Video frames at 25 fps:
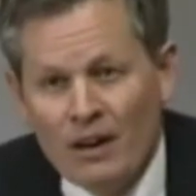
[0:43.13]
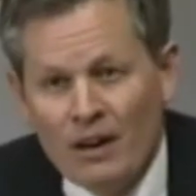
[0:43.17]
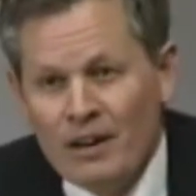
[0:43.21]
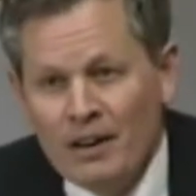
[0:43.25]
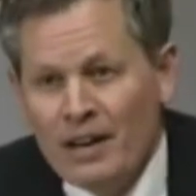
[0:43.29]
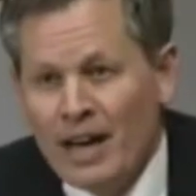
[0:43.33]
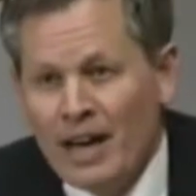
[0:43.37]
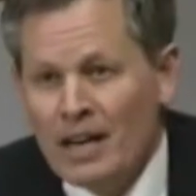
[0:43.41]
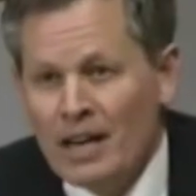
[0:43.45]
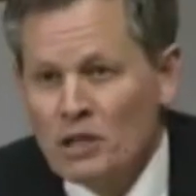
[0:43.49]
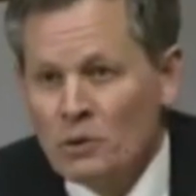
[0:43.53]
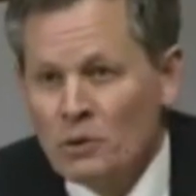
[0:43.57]

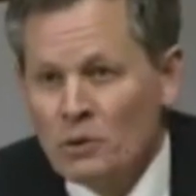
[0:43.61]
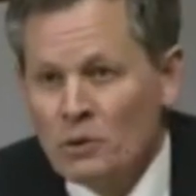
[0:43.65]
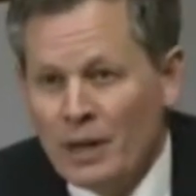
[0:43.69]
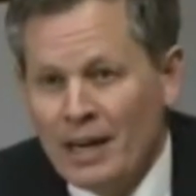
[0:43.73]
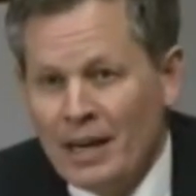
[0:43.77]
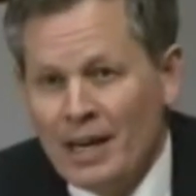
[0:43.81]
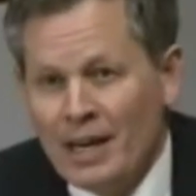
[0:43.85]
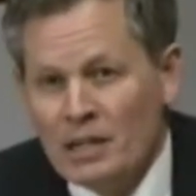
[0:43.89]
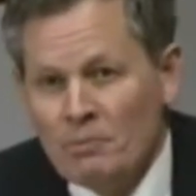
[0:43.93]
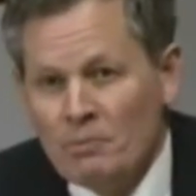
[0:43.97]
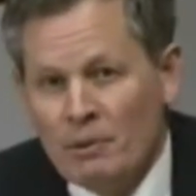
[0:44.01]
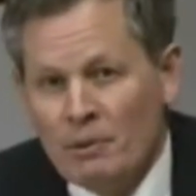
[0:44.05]
Our
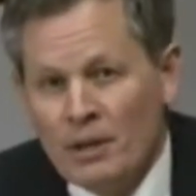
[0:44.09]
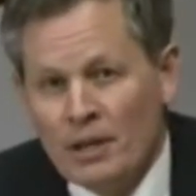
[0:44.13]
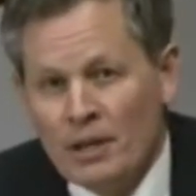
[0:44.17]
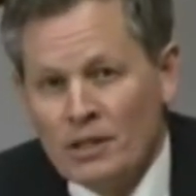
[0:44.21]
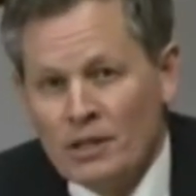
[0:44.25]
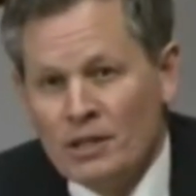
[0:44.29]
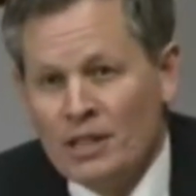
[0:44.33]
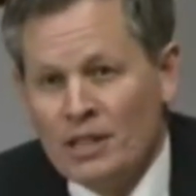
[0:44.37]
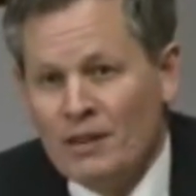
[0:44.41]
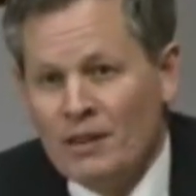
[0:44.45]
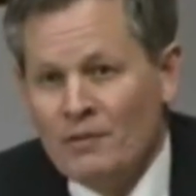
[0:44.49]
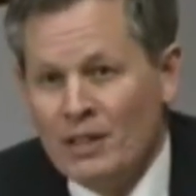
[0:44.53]
natural gas
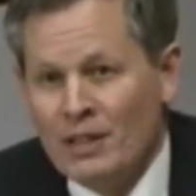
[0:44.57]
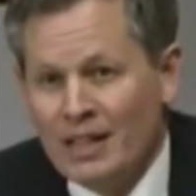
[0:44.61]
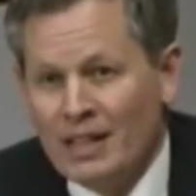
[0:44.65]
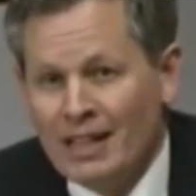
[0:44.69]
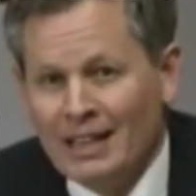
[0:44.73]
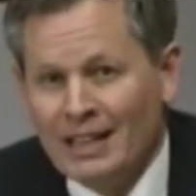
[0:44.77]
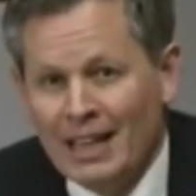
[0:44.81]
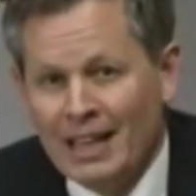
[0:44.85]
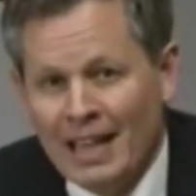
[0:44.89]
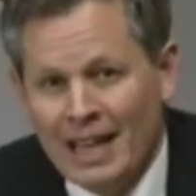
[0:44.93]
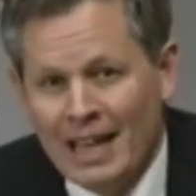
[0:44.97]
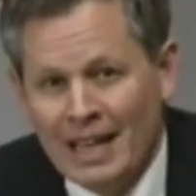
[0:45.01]
productions have
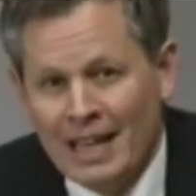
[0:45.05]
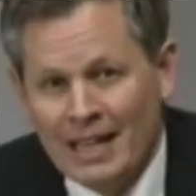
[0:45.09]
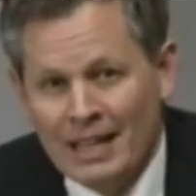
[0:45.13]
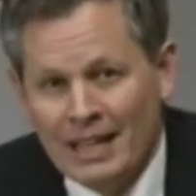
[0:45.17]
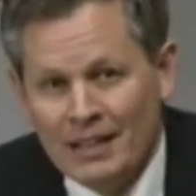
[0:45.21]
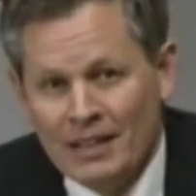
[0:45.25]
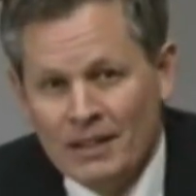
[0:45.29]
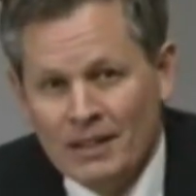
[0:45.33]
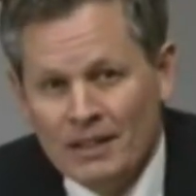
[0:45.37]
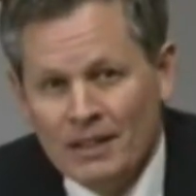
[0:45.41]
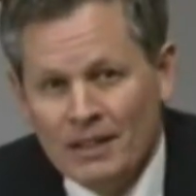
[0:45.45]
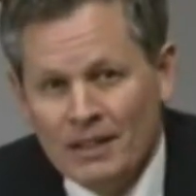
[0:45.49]

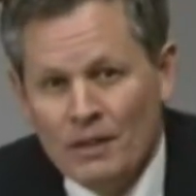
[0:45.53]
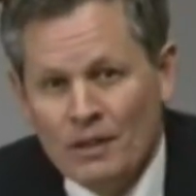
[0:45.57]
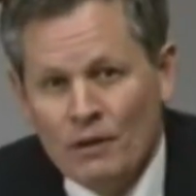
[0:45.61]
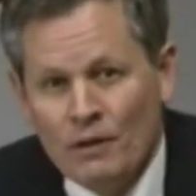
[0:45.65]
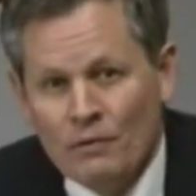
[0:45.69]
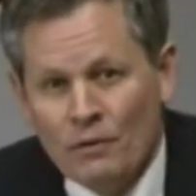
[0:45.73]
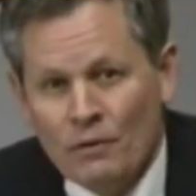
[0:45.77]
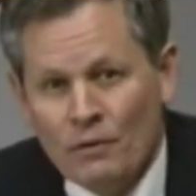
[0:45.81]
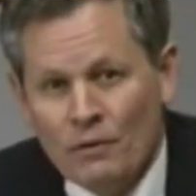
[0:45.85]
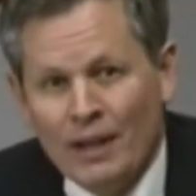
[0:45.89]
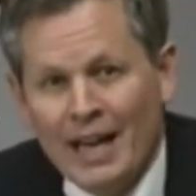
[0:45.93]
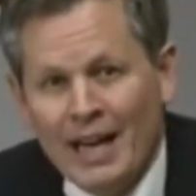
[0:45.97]
declined
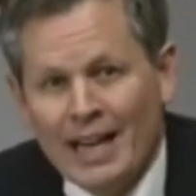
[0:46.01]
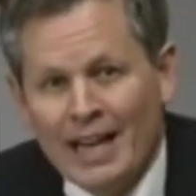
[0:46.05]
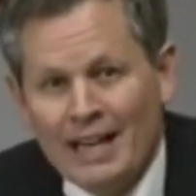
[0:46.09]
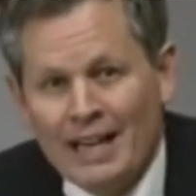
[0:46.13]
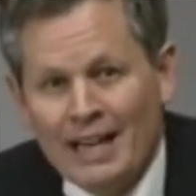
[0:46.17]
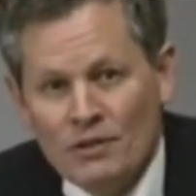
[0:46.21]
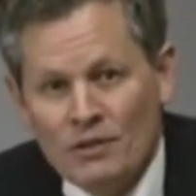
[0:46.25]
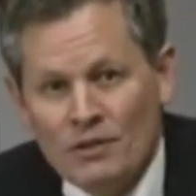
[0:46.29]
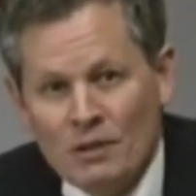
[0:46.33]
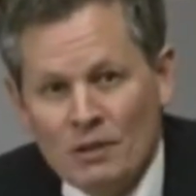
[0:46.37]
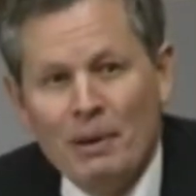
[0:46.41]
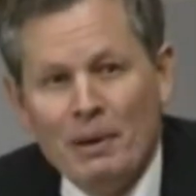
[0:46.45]
for
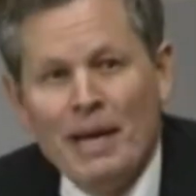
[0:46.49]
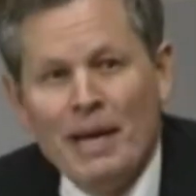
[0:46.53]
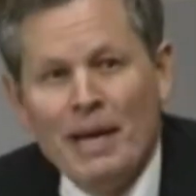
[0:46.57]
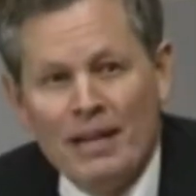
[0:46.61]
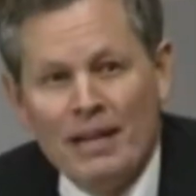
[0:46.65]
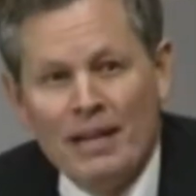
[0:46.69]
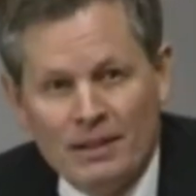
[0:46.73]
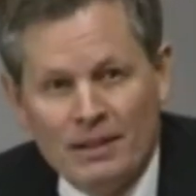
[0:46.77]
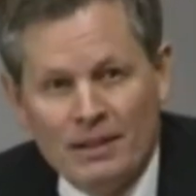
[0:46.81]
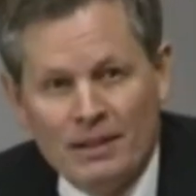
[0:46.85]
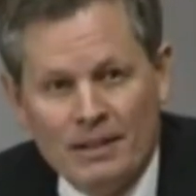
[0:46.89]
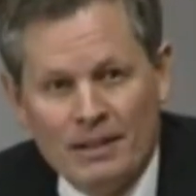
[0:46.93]
lack of
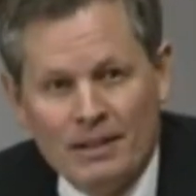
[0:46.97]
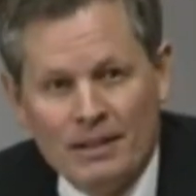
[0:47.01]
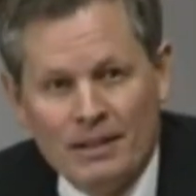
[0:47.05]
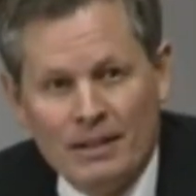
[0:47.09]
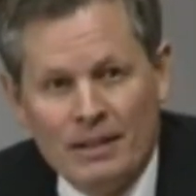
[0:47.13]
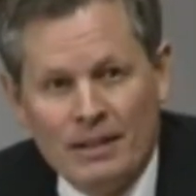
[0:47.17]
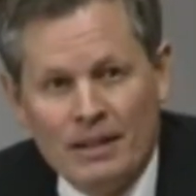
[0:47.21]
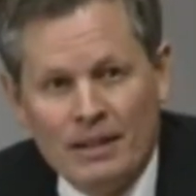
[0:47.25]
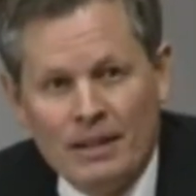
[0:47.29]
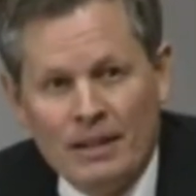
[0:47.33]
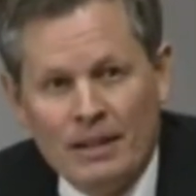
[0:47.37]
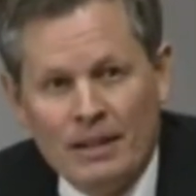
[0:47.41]
demand.